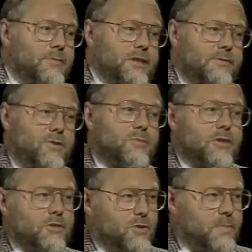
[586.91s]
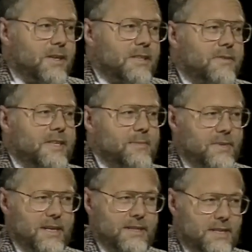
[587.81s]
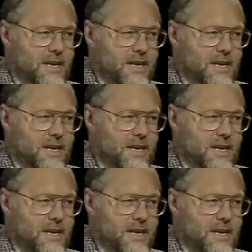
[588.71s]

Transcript: which forms a small part of the nebula,